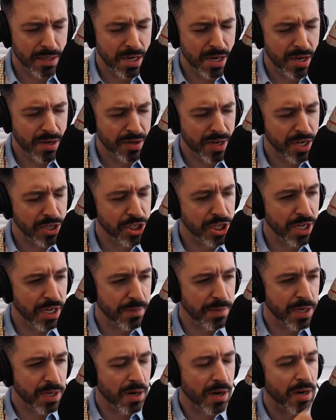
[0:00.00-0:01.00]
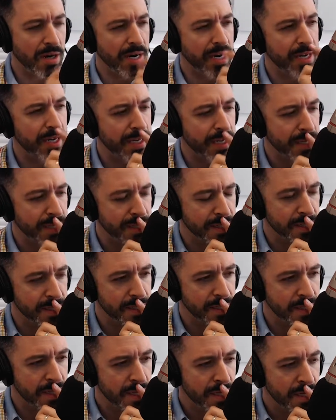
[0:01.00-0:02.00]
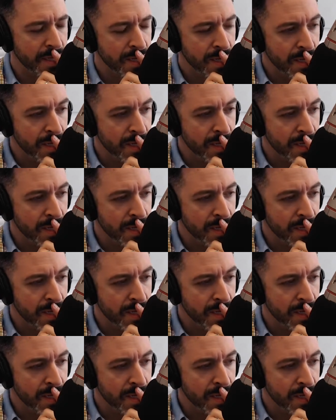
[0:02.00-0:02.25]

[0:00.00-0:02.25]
No, not GDPR. It is.